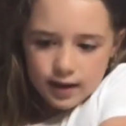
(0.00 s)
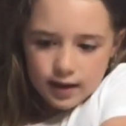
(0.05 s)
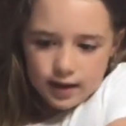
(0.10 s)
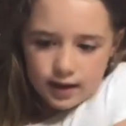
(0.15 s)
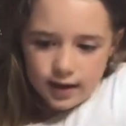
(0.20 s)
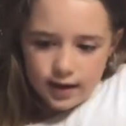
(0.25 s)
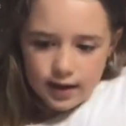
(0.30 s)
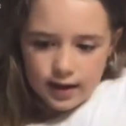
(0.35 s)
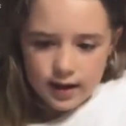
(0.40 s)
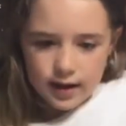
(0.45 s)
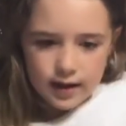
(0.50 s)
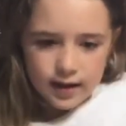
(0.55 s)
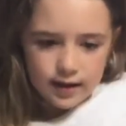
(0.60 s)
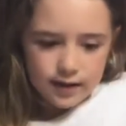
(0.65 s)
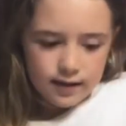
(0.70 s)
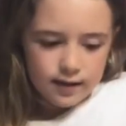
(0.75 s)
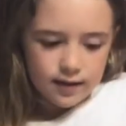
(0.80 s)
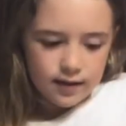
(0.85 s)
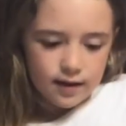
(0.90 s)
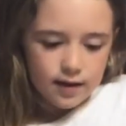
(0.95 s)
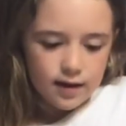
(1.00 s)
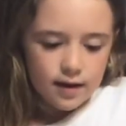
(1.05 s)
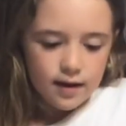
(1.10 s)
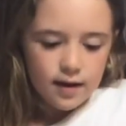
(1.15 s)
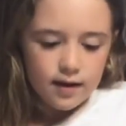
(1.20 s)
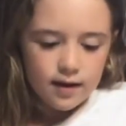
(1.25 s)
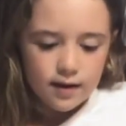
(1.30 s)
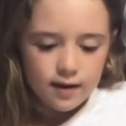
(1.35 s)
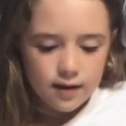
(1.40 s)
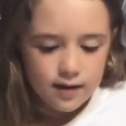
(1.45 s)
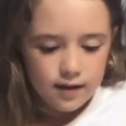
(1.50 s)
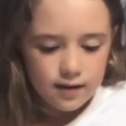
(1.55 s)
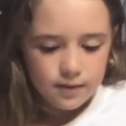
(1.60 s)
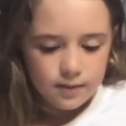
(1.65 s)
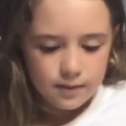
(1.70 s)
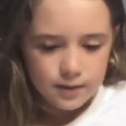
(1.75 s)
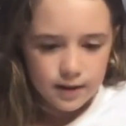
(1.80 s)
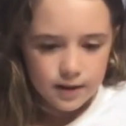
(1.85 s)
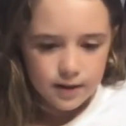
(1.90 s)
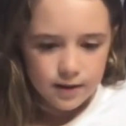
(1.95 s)
And
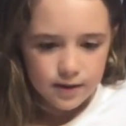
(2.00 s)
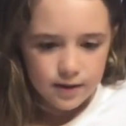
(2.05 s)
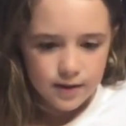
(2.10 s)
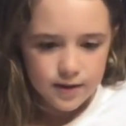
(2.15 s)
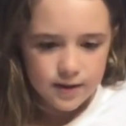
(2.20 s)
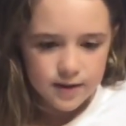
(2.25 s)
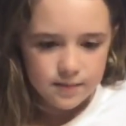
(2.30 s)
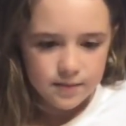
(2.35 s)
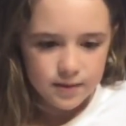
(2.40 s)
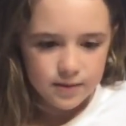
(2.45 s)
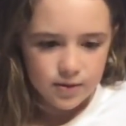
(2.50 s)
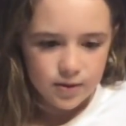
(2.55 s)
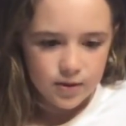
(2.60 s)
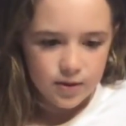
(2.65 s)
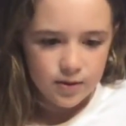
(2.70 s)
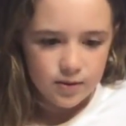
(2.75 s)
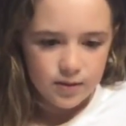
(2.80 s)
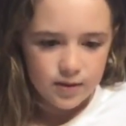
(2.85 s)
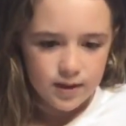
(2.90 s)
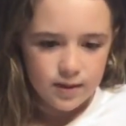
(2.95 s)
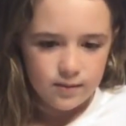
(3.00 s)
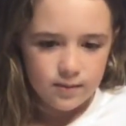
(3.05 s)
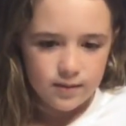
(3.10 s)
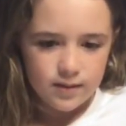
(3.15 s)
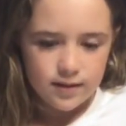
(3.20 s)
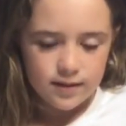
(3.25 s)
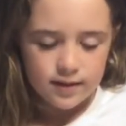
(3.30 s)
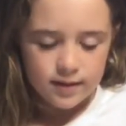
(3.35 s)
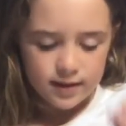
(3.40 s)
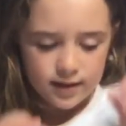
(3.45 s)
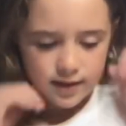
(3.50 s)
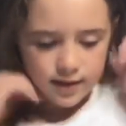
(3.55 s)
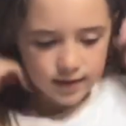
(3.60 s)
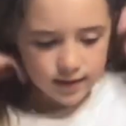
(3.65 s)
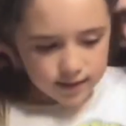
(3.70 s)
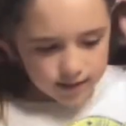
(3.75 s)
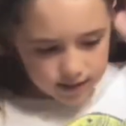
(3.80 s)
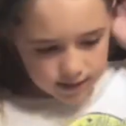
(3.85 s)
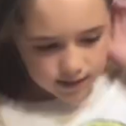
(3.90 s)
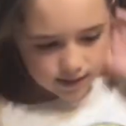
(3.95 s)
we are going to be doing one of these.
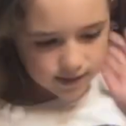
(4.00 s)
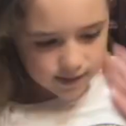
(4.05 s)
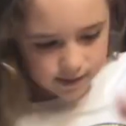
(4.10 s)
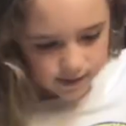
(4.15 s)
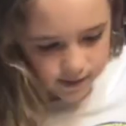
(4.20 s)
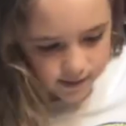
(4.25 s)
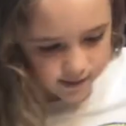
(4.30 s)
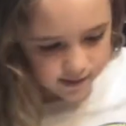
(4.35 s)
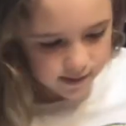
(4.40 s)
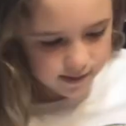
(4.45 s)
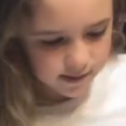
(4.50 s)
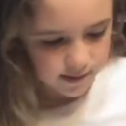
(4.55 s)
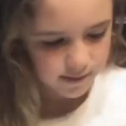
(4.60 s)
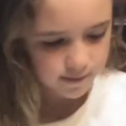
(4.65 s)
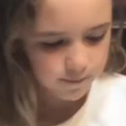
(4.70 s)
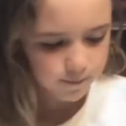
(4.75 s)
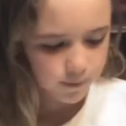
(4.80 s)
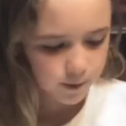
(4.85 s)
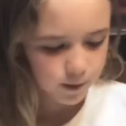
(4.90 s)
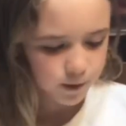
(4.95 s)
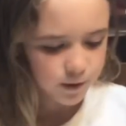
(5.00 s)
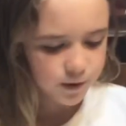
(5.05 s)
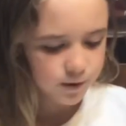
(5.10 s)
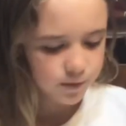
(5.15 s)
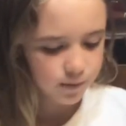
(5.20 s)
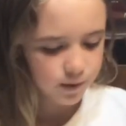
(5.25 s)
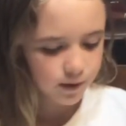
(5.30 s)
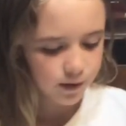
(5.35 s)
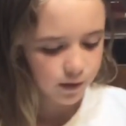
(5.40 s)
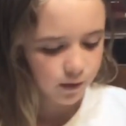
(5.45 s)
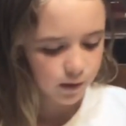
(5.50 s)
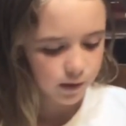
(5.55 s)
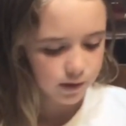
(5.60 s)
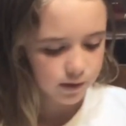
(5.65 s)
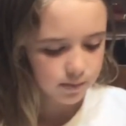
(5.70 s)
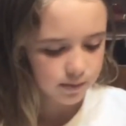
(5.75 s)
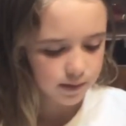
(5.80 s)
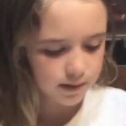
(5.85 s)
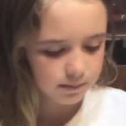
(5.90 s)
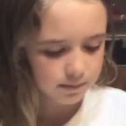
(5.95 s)
It is first we are going to
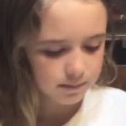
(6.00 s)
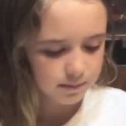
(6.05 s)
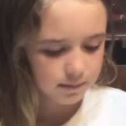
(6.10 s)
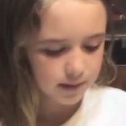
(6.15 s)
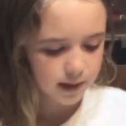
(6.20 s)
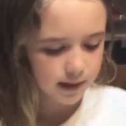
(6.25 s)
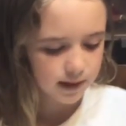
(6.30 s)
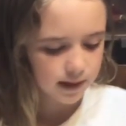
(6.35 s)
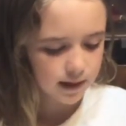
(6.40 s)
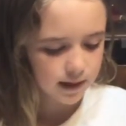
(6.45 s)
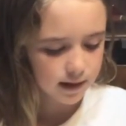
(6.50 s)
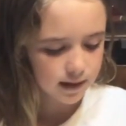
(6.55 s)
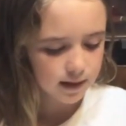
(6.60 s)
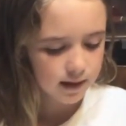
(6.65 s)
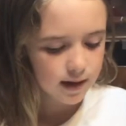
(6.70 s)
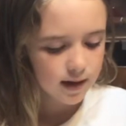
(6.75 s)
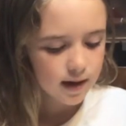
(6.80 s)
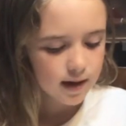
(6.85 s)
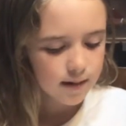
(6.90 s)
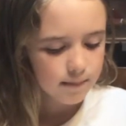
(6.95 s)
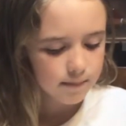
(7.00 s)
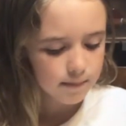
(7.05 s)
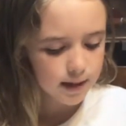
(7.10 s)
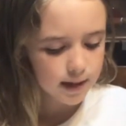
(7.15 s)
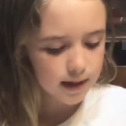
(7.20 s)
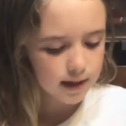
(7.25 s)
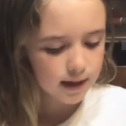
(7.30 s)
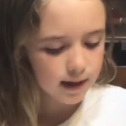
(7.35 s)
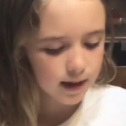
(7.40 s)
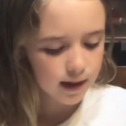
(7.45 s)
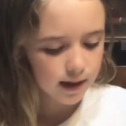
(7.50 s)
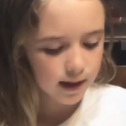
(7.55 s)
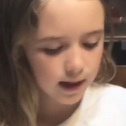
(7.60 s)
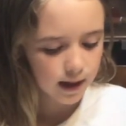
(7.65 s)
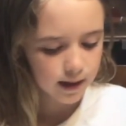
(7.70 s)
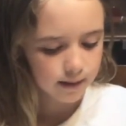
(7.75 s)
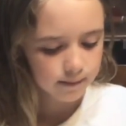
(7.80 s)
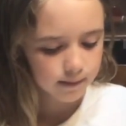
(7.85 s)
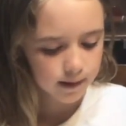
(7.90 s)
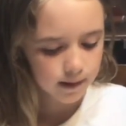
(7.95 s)
be make a
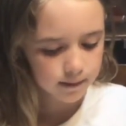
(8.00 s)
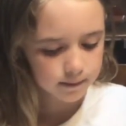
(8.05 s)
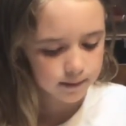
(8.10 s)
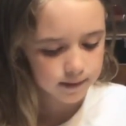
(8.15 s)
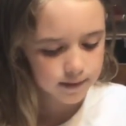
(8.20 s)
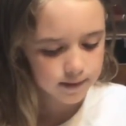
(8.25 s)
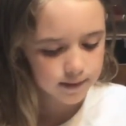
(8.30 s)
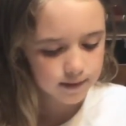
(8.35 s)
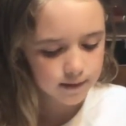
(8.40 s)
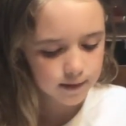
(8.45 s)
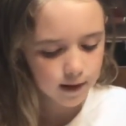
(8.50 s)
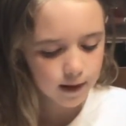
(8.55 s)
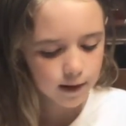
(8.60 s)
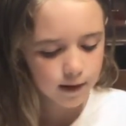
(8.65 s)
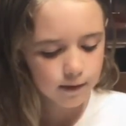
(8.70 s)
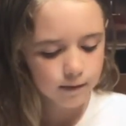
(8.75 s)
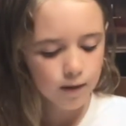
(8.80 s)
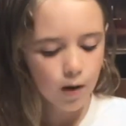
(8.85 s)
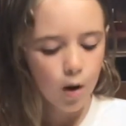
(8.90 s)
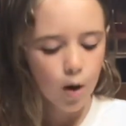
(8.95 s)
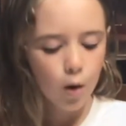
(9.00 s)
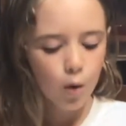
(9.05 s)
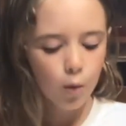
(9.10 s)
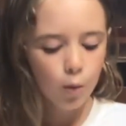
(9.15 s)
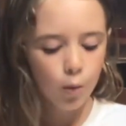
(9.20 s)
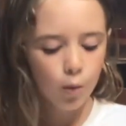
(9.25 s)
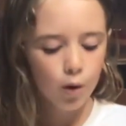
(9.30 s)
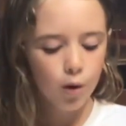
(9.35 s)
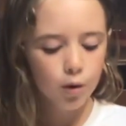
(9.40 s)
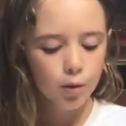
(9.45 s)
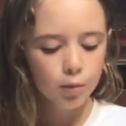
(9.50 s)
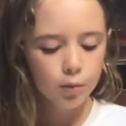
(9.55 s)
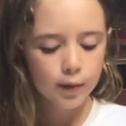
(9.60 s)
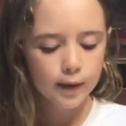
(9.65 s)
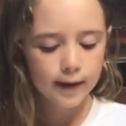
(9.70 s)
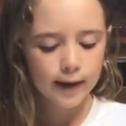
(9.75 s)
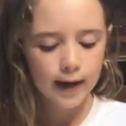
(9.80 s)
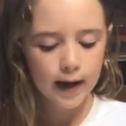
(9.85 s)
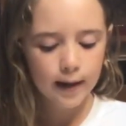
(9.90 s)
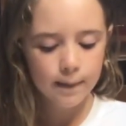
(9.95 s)
hypothesis of what will
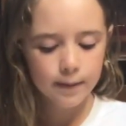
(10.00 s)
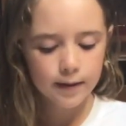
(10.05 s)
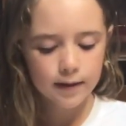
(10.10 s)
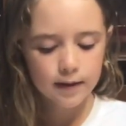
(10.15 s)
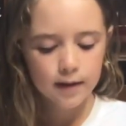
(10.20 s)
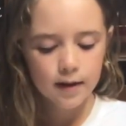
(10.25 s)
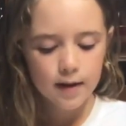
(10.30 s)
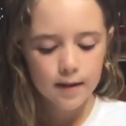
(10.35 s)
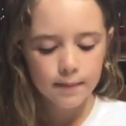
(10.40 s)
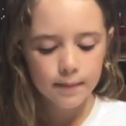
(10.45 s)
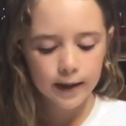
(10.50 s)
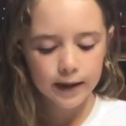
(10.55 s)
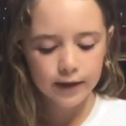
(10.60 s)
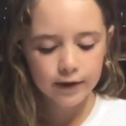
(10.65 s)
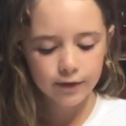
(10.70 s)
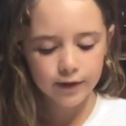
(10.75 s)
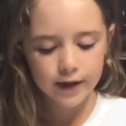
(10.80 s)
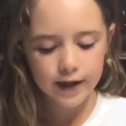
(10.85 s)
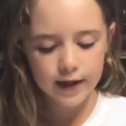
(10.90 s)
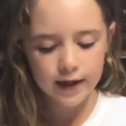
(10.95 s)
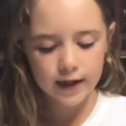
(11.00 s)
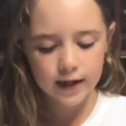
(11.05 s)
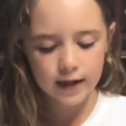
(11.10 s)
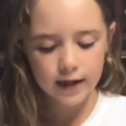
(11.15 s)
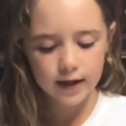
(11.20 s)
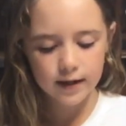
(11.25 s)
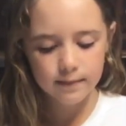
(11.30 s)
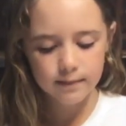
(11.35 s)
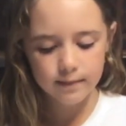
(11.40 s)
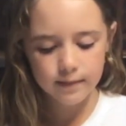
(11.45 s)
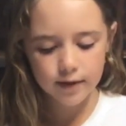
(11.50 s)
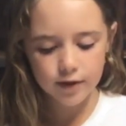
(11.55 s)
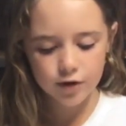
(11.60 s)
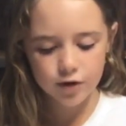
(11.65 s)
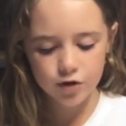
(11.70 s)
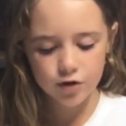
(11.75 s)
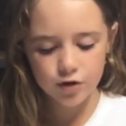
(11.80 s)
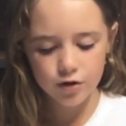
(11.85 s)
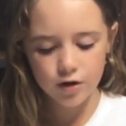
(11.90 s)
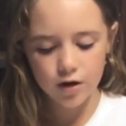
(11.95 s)
happen by creating a
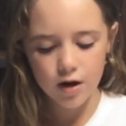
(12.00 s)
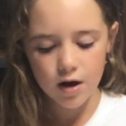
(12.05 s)
mixture